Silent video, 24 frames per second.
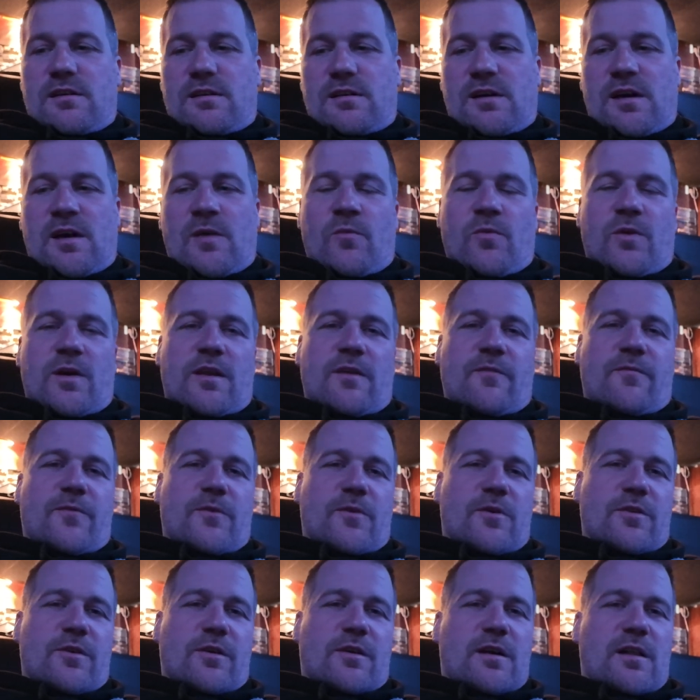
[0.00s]
I'm waiting
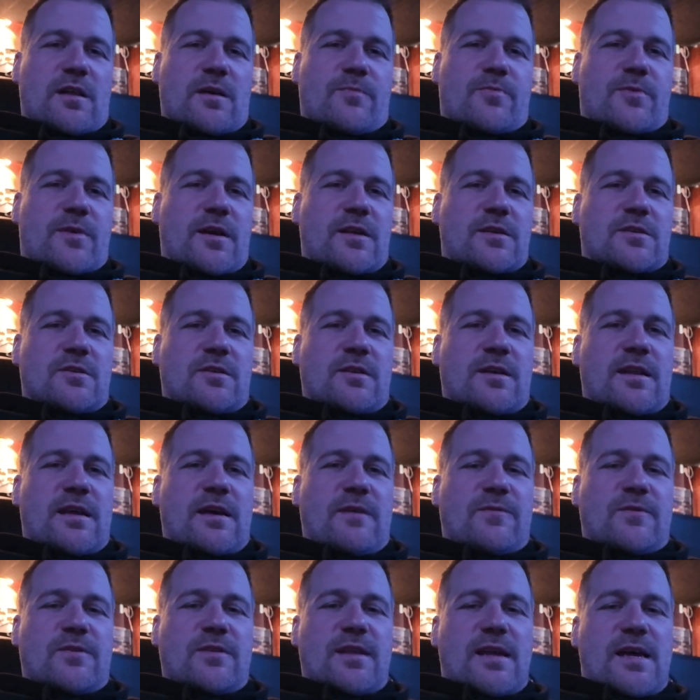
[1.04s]
for the calibration, and
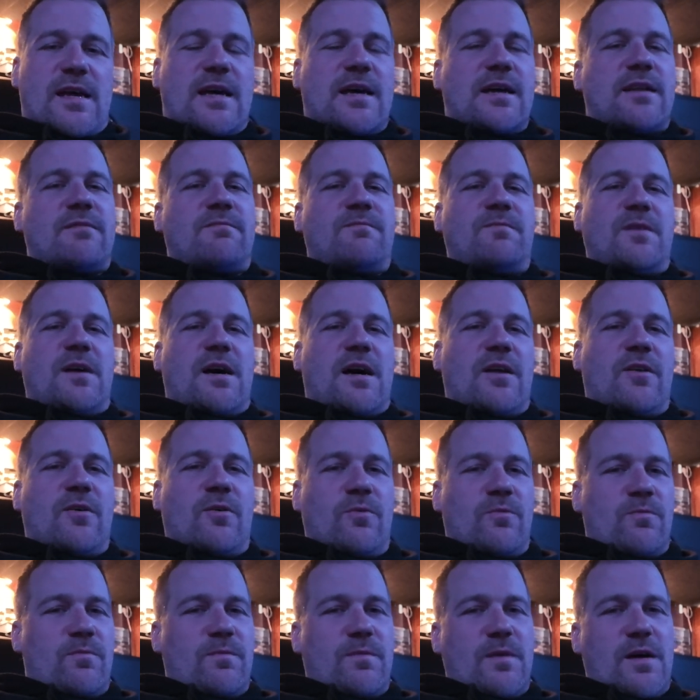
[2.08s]
after that, I
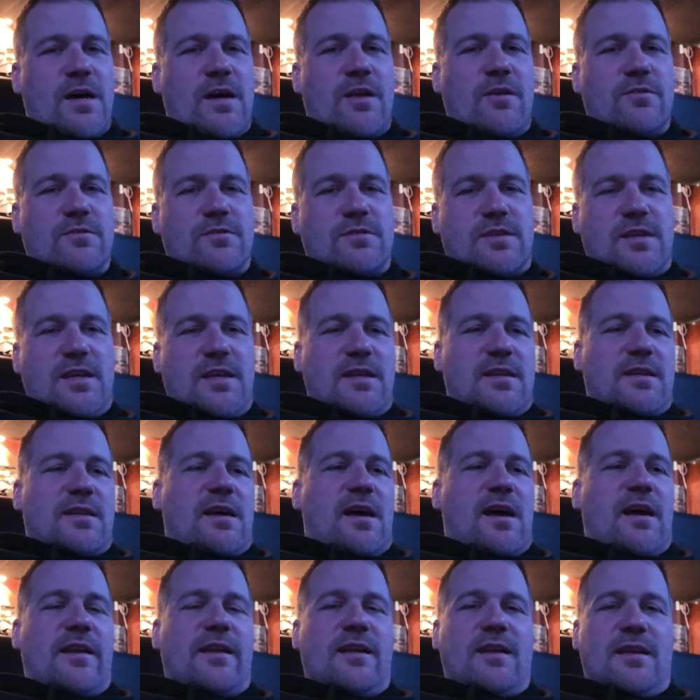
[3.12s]
don't see that
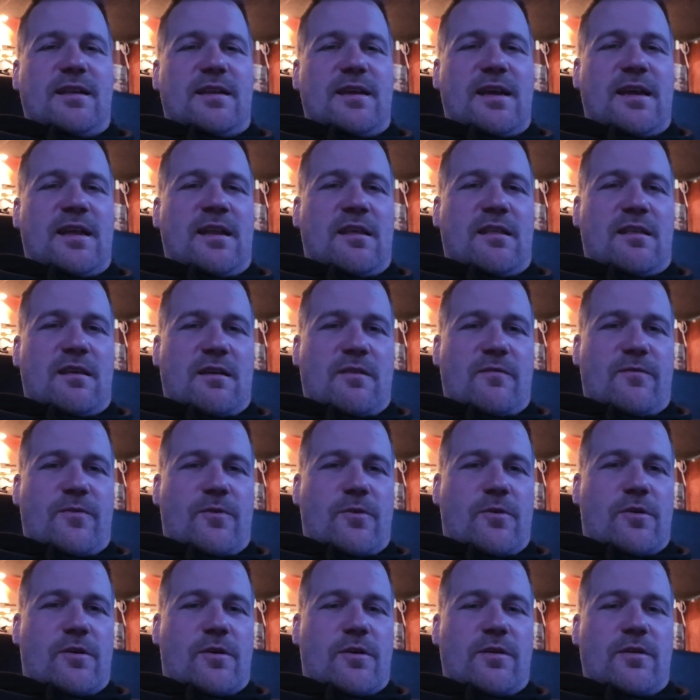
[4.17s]
I need anything
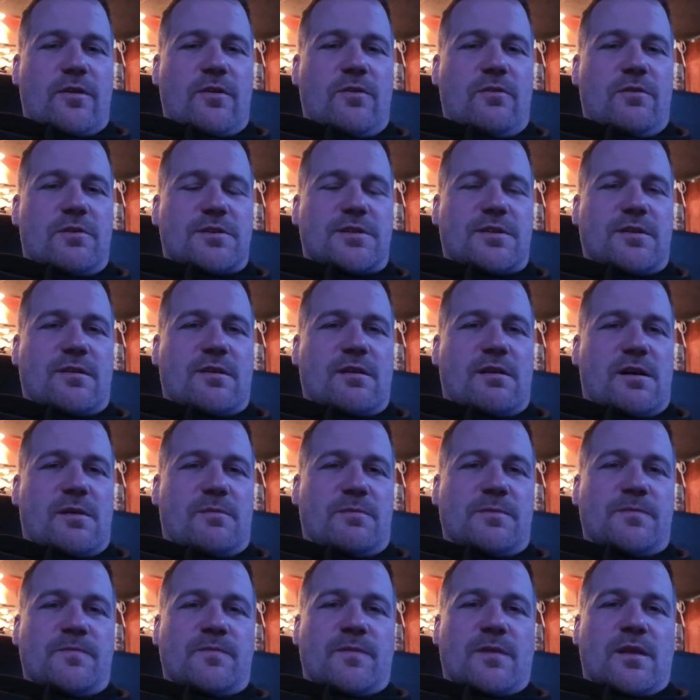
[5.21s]
for years to
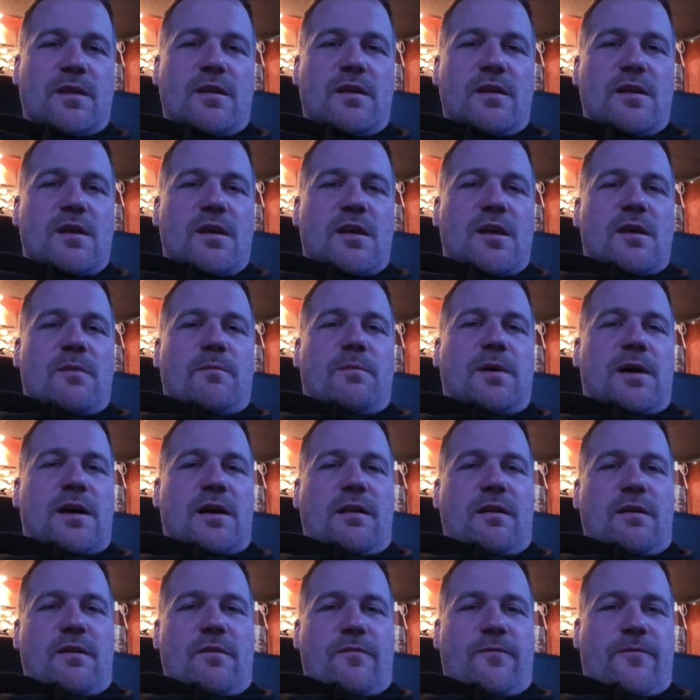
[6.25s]
come.
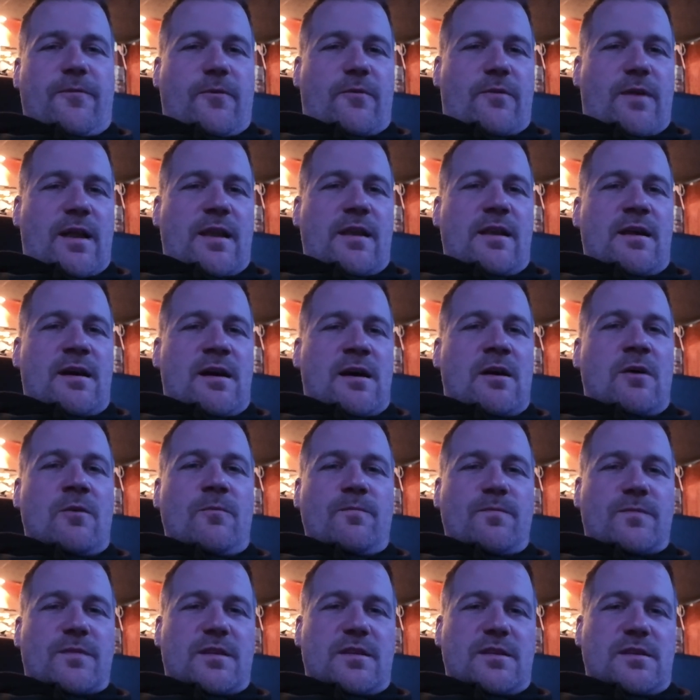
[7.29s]
But for right now,
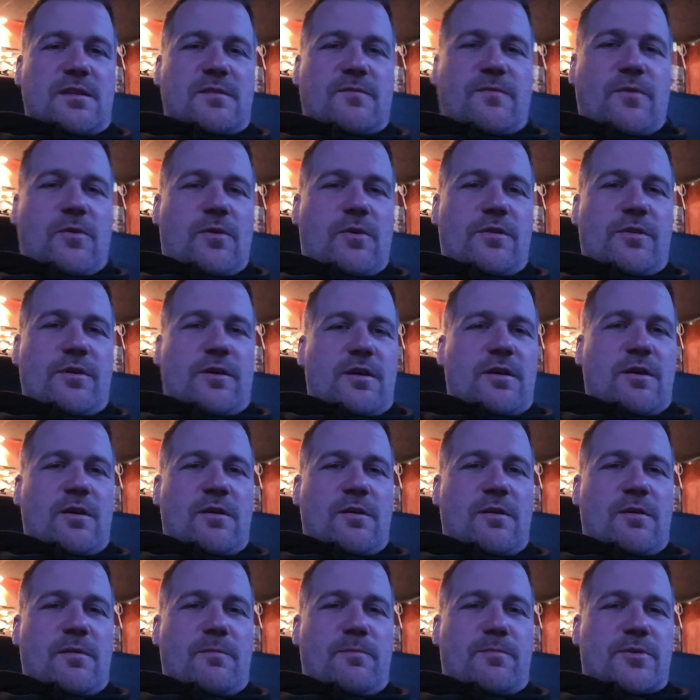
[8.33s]
this is for
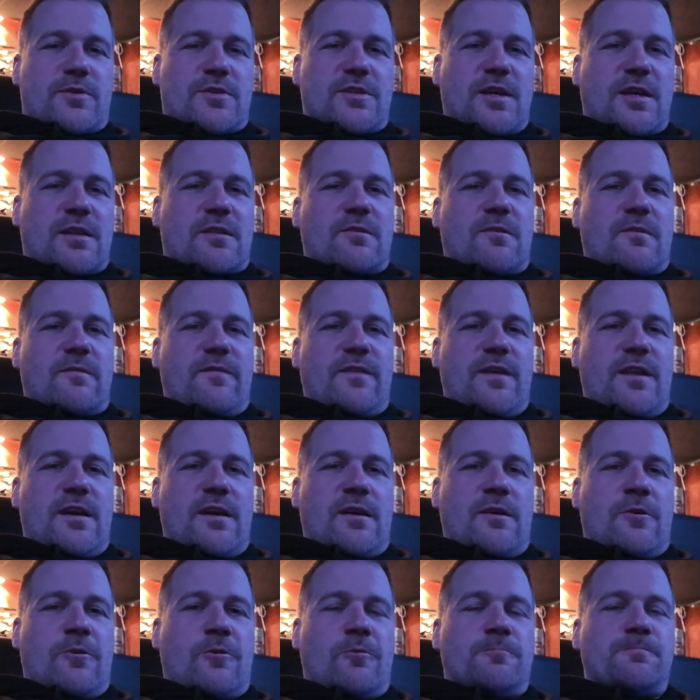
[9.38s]
the projector
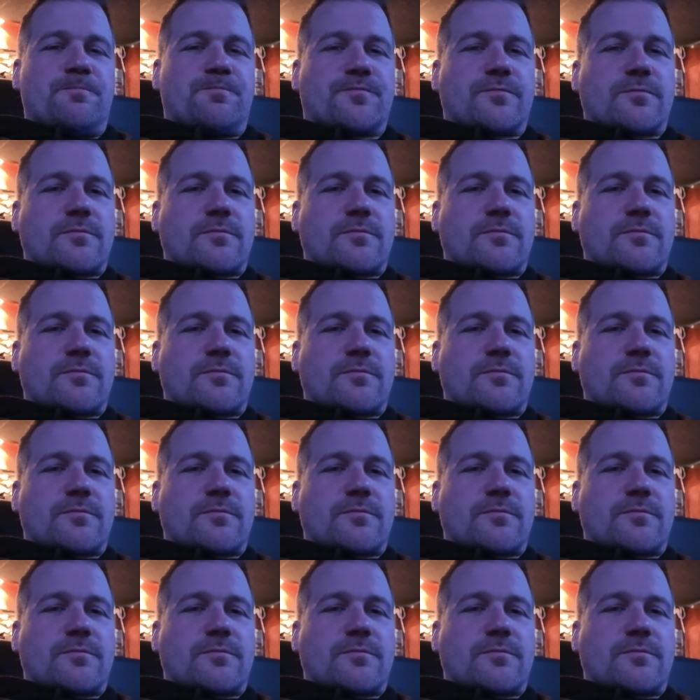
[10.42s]
video.